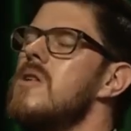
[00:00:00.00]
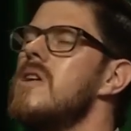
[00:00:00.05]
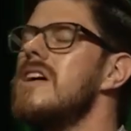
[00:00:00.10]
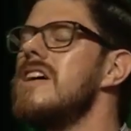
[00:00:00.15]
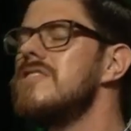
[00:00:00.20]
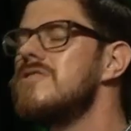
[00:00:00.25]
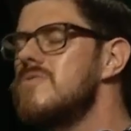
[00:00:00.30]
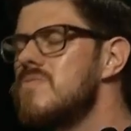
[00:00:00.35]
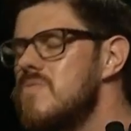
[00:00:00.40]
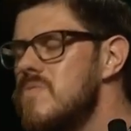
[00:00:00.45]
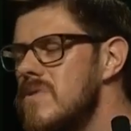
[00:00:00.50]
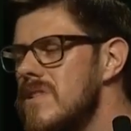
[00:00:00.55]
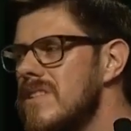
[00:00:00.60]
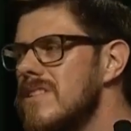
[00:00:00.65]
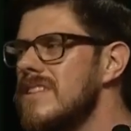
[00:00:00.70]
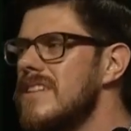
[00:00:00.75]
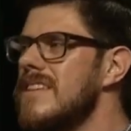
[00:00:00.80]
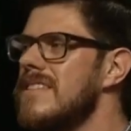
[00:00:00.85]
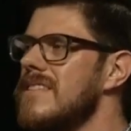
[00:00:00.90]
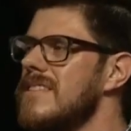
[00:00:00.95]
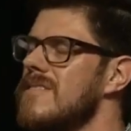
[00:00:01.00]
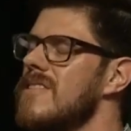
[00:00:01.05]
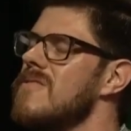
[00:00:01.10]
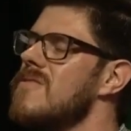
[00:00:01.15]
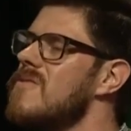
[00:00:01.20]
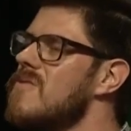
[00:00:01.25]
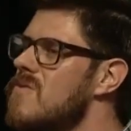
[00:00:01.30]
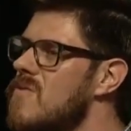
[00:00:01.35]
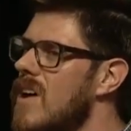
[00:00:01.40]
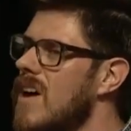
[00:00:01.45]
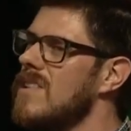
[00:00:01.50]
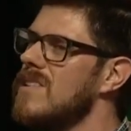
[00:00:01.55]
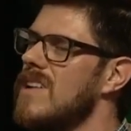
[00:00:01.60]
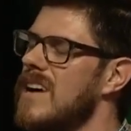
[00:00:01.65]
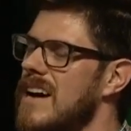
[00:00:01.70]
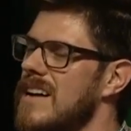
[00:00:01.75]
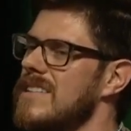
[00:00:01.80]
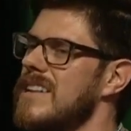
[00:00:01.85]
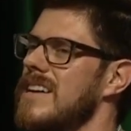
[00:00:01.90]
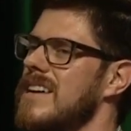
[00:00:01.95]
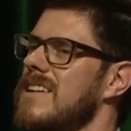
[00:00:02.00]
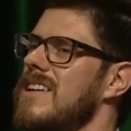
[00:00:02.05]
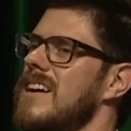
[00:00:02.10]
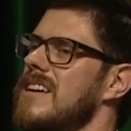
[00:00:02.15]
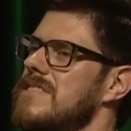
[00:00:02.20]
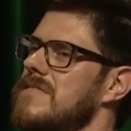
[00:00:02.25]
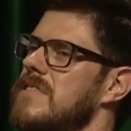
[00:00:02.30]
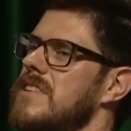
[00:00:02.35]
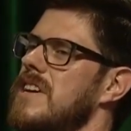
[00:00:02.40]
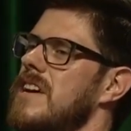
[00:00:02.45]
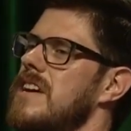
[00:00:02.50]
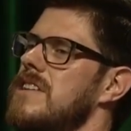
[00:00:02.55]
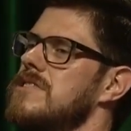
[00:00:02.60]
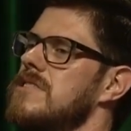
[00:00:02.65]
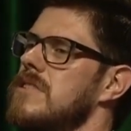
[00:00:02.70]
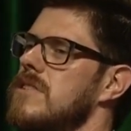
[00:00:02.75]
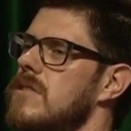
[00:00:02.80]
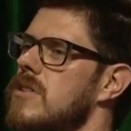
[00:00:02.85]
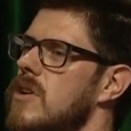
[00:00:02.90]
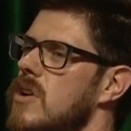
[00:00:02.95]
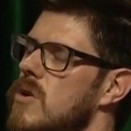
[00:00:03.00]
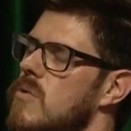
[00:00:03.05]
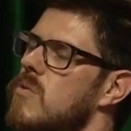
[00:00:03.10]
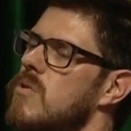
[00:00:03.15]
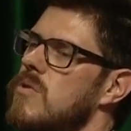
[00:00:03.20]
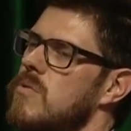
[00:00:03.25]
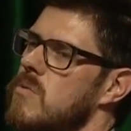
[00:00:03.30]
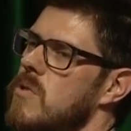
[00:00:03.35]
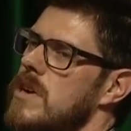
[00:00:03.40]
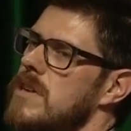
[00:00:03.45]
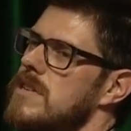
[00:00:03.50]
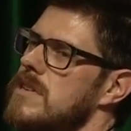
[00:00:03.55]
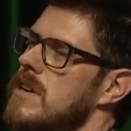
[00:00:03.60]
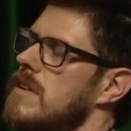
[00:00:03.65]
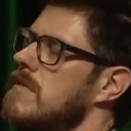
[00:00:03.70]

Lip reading: It's really a lot like classification with one